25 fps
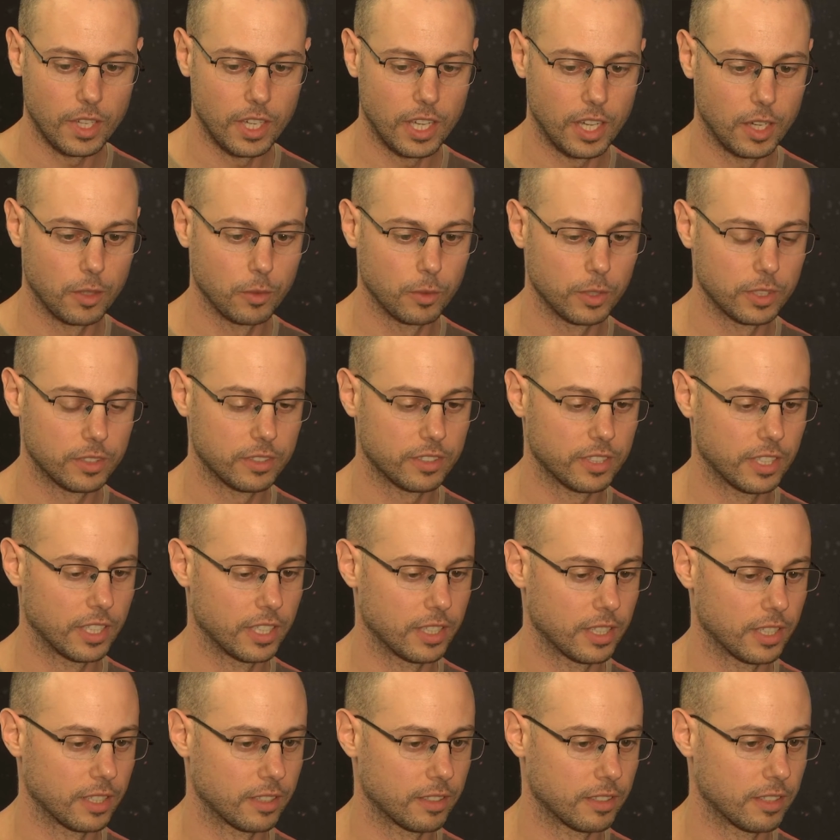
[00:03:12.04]
I would say
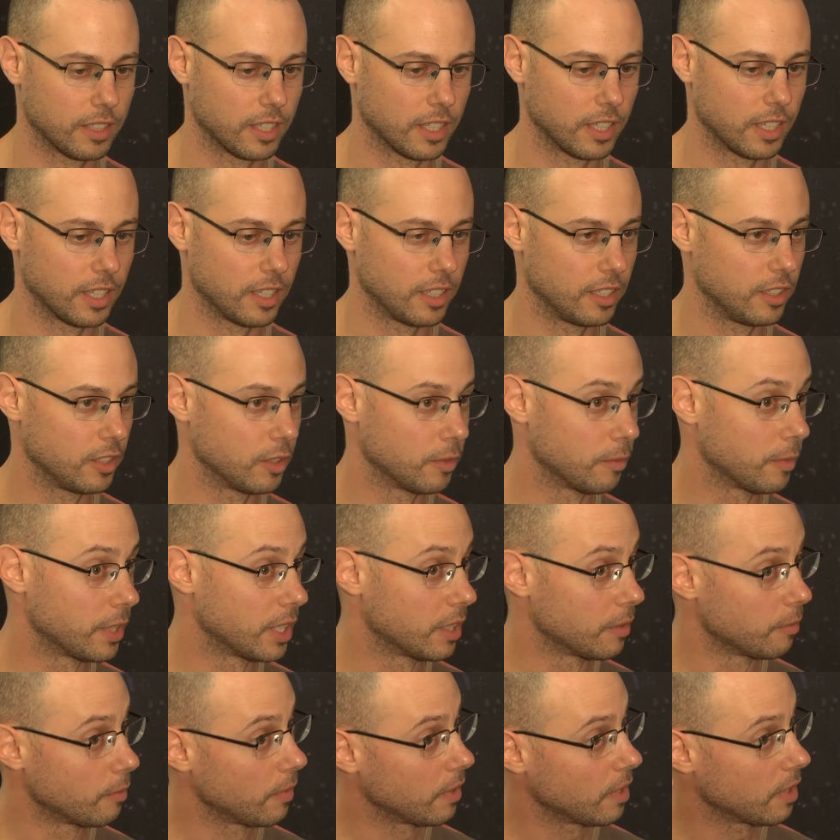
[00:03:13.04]
that
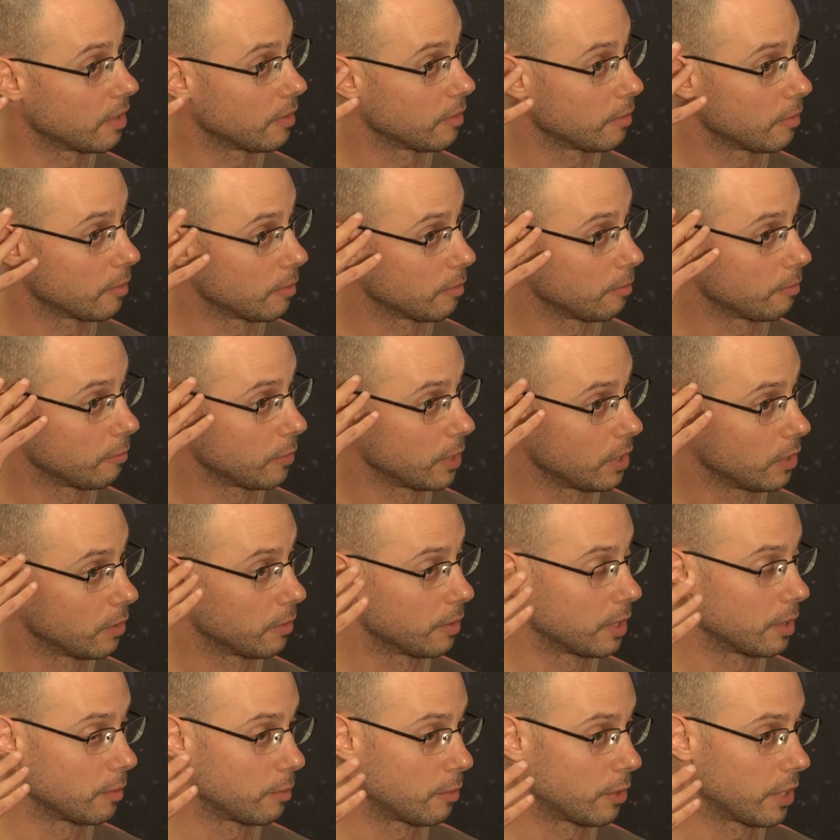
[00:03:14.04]

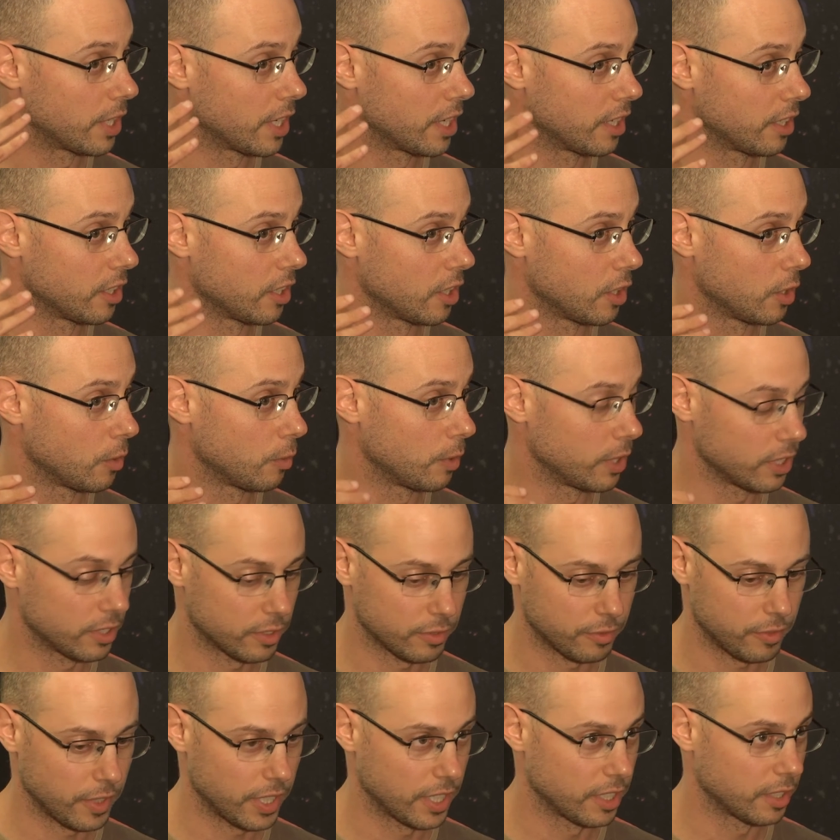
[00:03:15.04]
human brain always
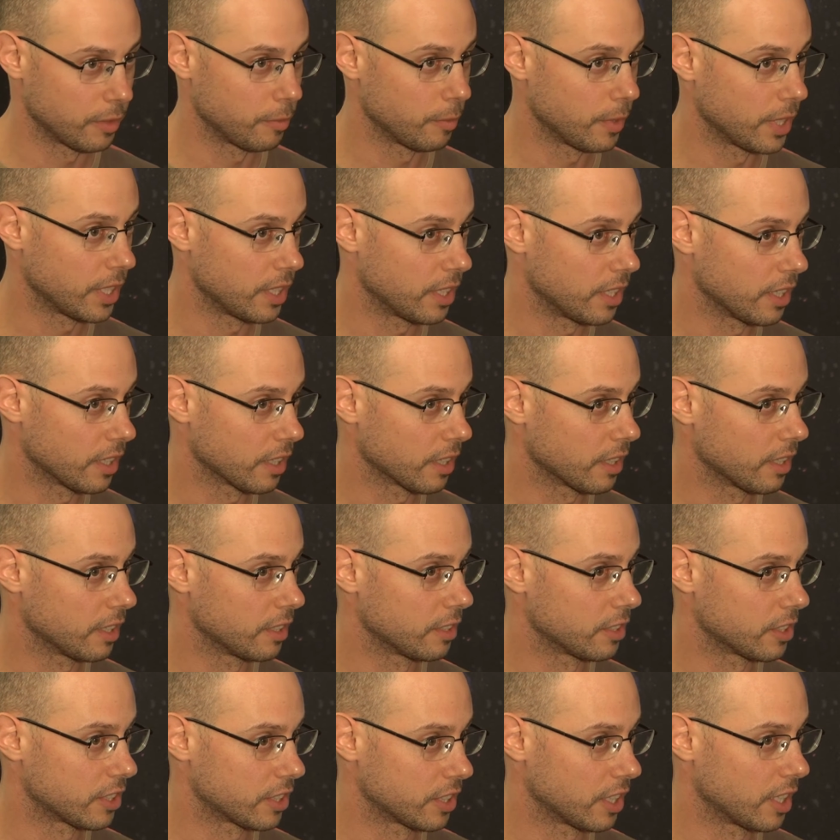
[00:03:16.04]
find meaning
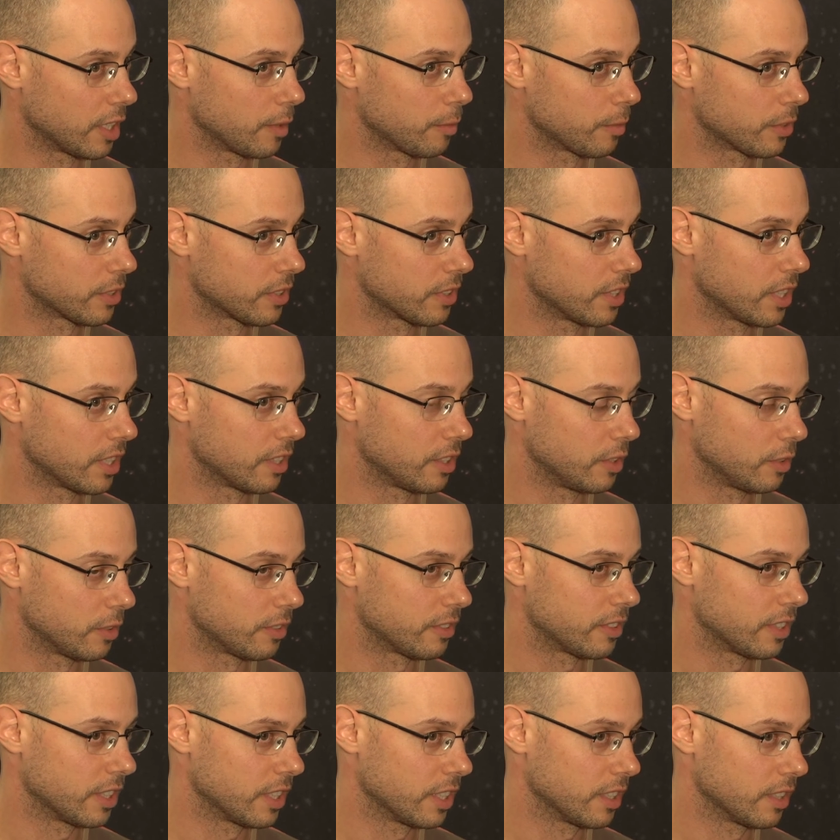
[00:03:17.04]
in shapes that you
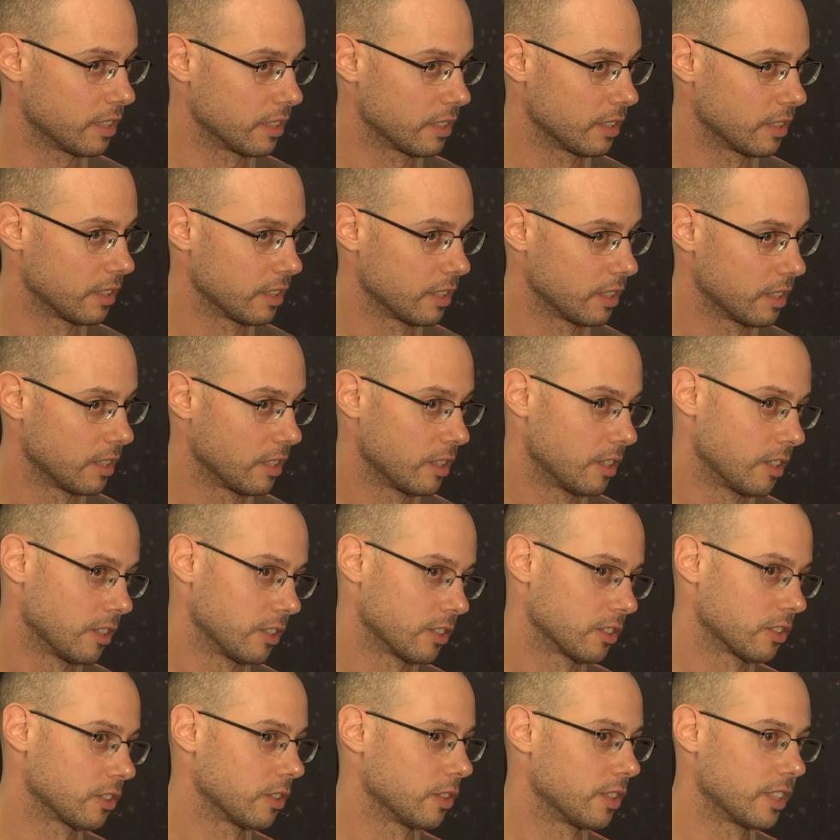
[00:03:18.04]
see.
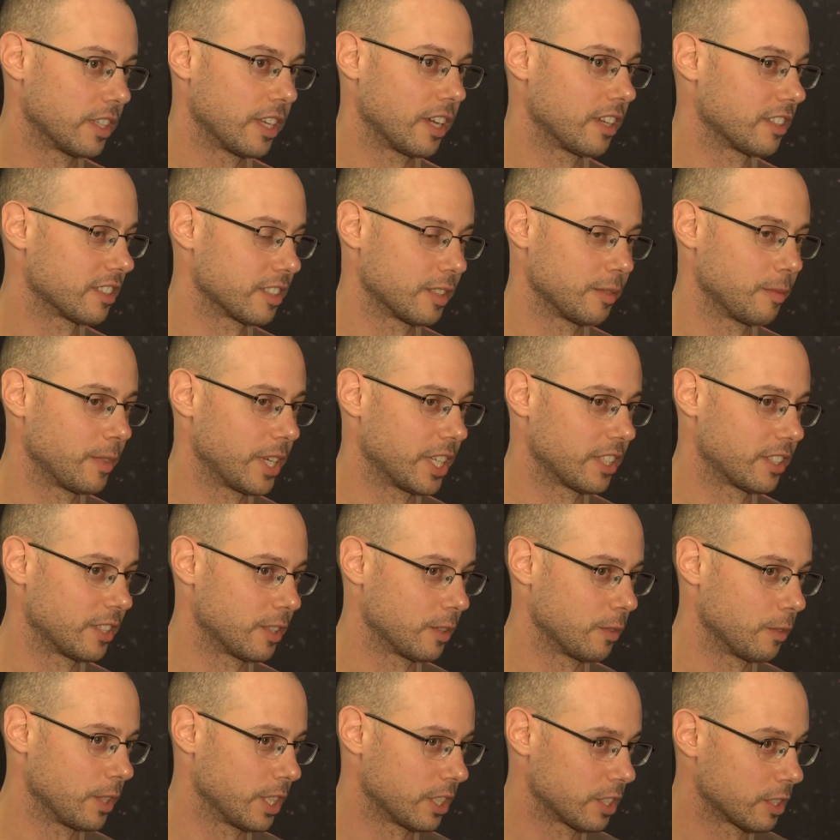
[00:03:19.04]
So it doesn't
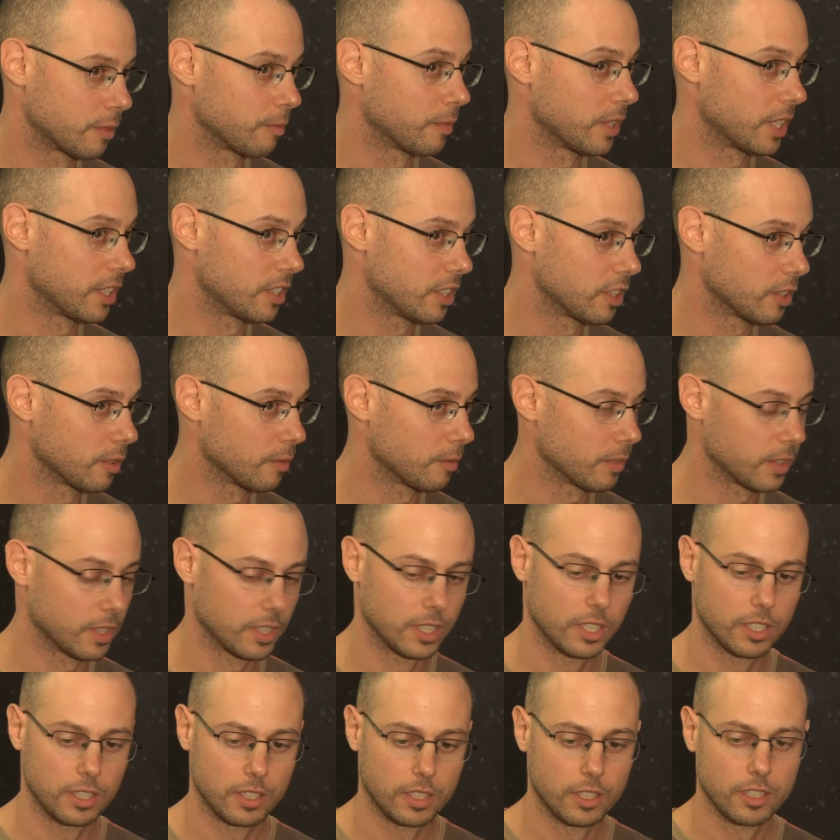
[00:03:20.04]
matter which medium
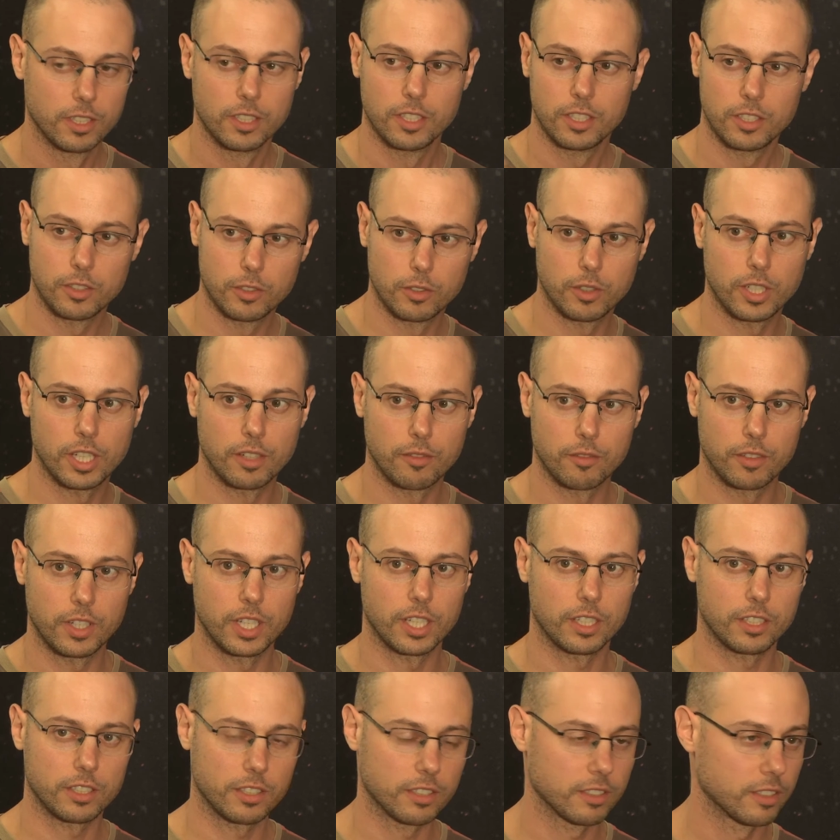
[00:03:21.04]
you have,
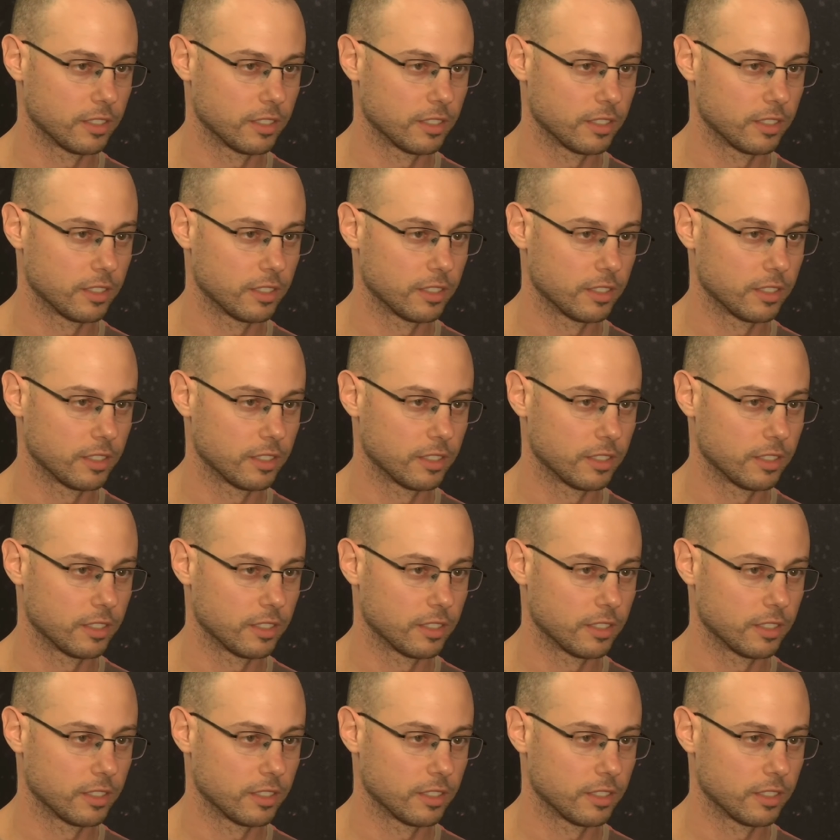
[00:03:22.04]
like